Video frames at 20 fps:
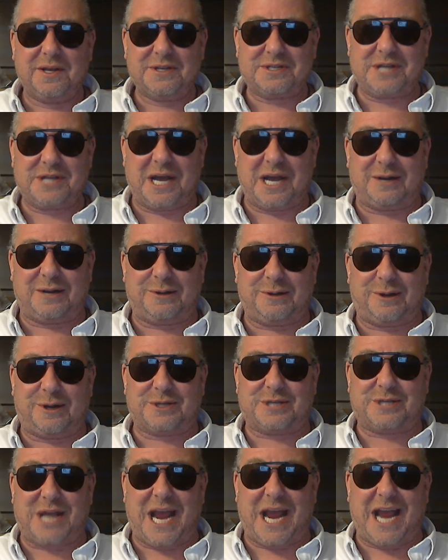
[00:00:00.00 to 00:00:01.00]
It's not the
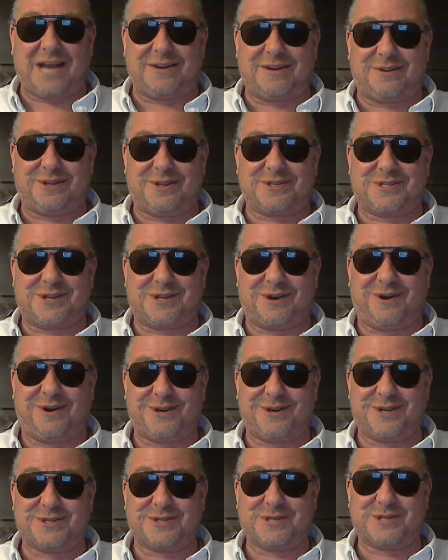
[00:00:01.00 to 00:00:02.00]
Los Angeles
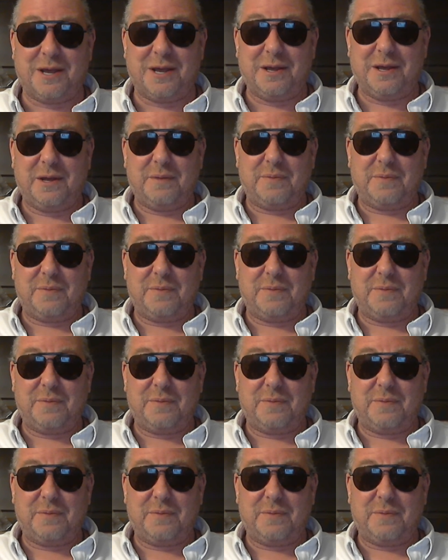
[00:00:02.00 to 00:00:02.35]
Chargers.